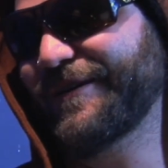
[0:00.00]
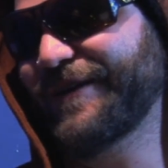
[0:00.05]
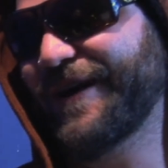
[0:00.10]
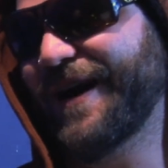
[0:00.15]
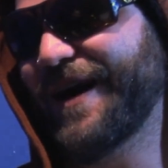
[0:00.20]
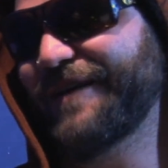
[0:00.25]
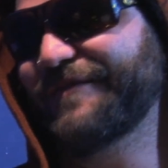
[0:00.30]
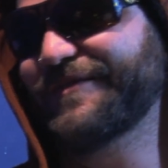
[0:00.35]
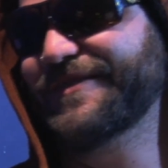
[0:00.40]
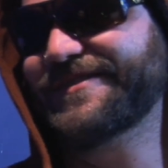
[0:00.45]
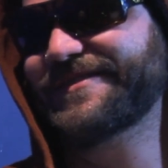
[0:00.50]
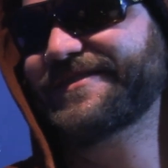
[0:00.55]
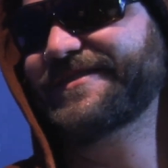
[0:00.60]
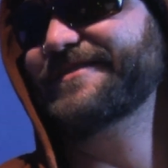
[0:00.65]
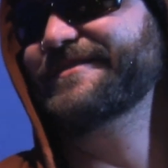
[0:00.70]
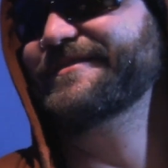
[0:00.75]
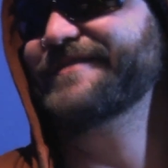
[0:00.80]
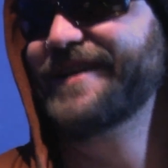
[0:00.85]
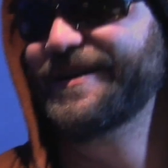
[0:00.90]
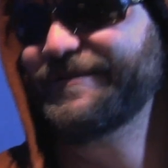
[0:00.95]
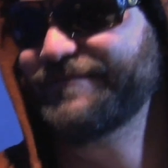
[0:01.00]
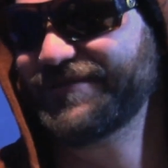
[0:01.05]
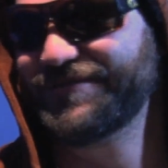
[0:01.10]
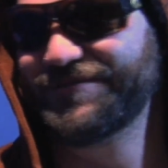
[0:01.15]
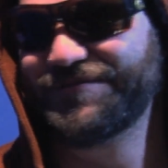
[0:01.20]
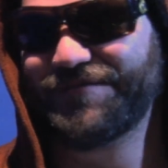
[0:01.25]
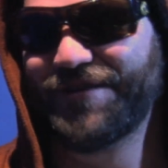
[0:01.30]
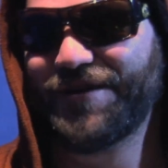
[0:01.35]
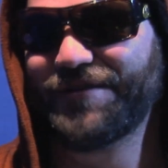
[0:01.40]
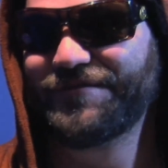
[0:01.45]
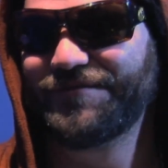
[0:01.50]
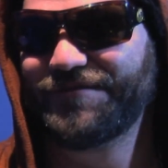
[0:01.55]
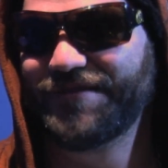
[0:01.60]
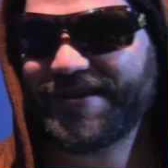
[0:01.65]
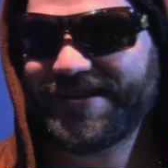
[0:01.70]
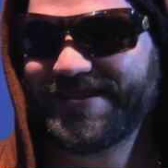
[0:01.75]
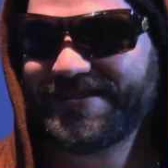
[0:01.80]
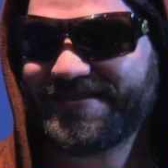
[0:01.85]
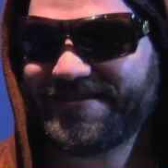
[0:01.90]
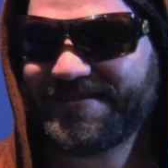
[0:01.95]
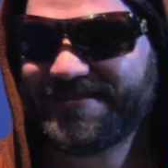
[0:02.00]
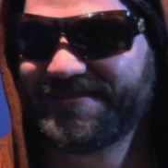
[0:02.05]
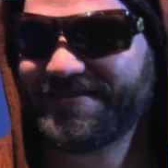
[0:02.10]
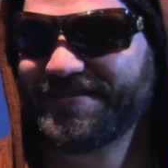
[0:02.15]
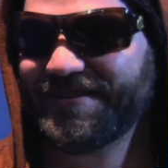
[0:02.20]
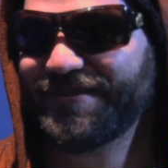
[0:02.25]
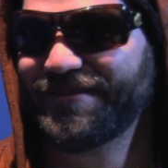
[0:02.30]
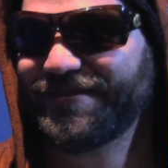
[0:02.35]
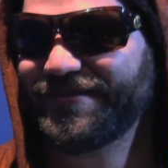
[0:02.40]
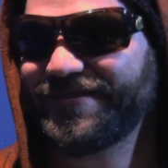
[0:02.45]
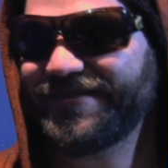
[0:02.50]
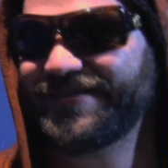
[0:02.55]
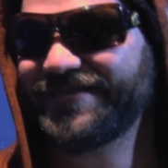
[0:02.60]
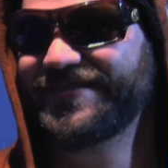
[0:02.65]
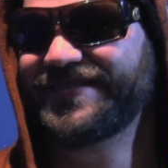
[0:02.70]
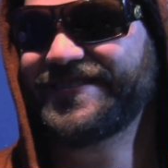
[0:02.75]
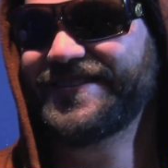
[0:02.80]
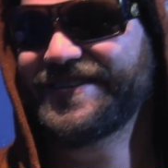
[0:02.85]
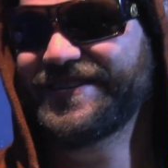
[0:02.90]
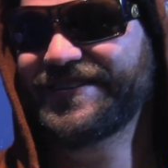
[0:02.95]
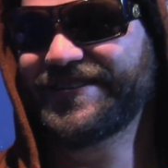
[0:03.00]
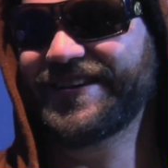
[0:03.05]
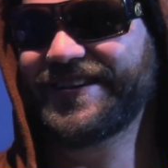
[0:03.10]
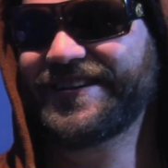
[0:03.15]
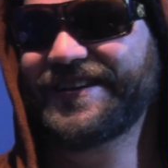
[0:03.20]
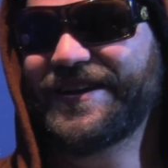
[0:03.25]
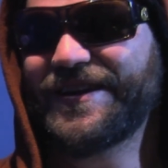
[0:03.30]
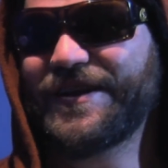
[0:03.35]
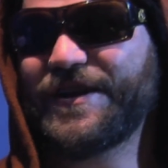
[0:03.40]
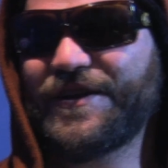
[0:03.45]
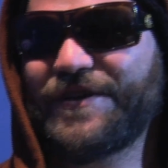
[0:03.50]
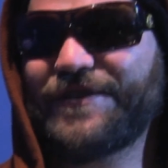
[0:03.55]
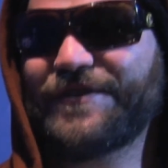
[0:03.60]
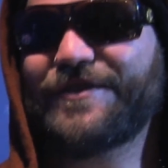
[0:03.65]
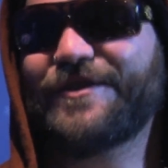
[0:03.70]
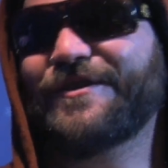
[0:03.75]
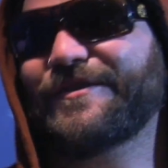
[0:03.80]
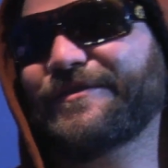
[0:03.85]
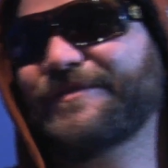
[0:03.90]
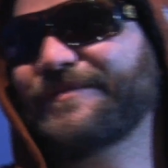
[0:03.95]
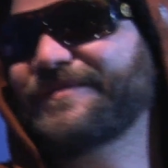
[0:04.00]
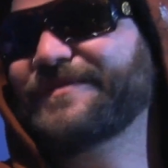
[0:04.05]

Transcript: obviously your name is Fuckface. So, like, you know,